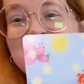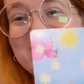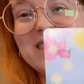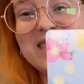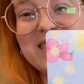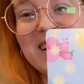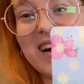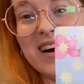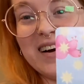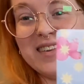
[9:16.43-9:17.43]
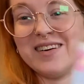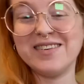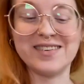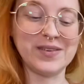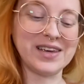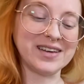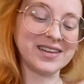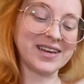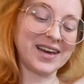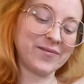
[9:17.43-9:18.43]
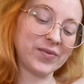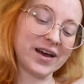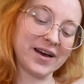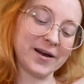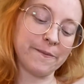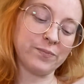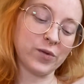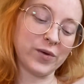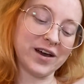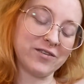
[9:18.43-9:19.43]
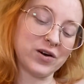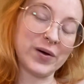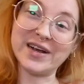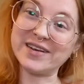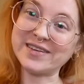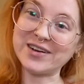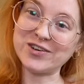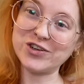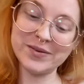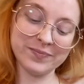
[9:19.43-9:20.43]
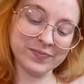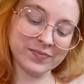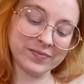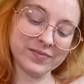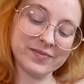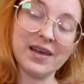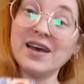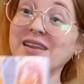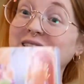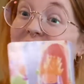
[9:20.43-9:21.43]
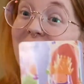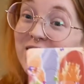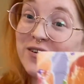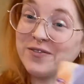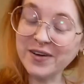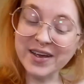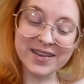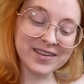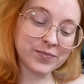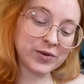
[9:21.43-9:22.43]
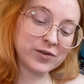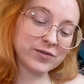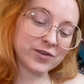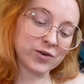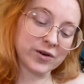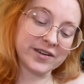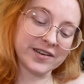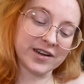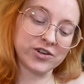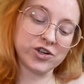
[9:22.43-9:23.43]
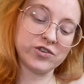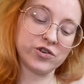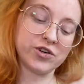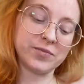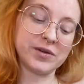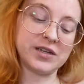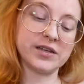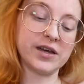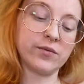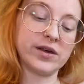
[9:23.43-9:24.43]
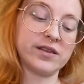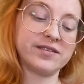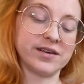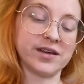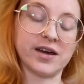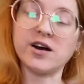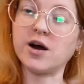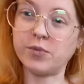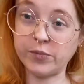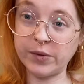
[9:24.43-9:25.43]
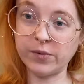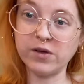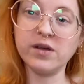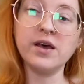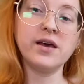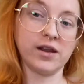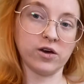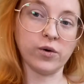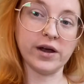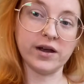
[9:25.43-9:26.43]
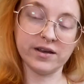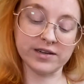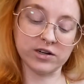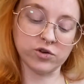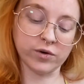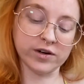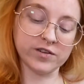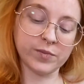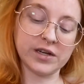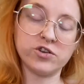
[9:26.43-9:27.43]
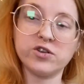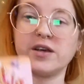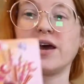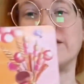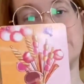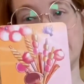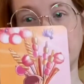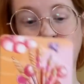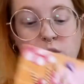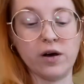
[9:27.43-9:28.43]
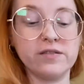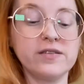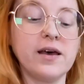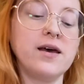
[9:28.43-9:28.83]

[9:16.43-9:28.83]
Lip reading: The Star, there's some healing. We have Aquarius energy. The Hierophant, that's beautiful Taurus energy. So you could be dealing with like a couple people, an Aquarius and a Taurus potentially, and the Ten of Wands.